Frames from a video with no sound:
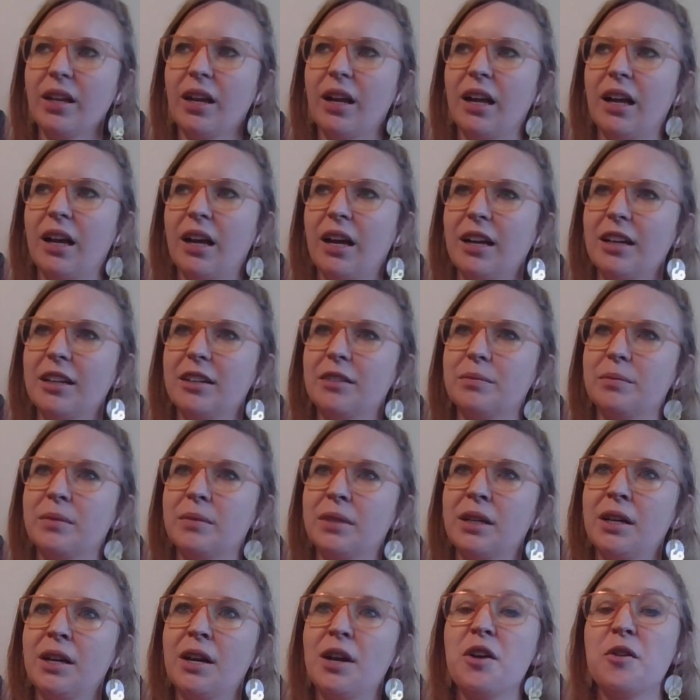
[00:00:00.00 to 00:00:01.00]
Um,
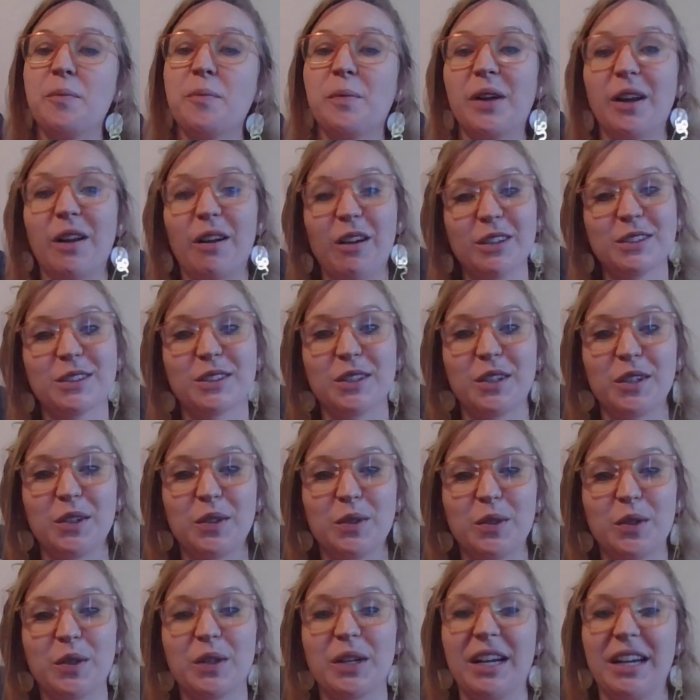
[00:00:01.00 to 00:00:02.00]
but
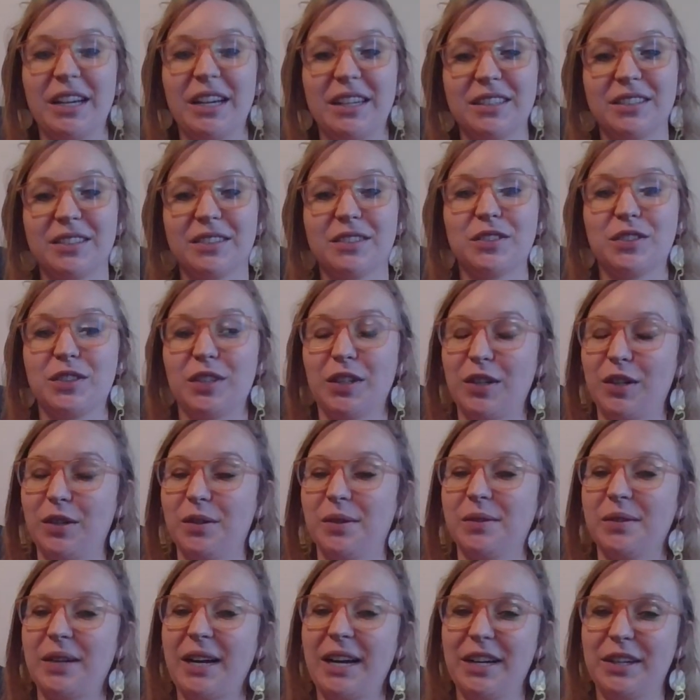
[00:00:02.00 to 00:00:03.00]
also, okay,
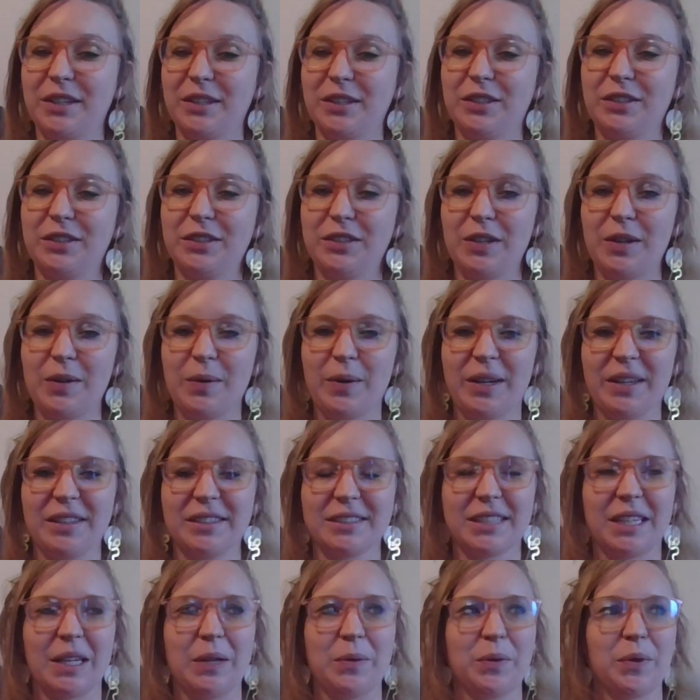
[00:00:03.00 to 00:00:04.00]
so I know why
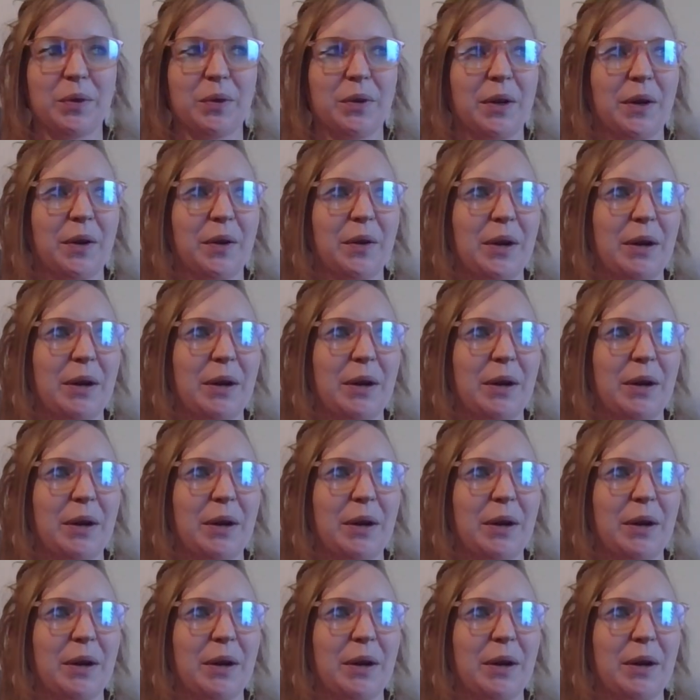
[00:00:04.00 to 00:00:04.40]
this came through.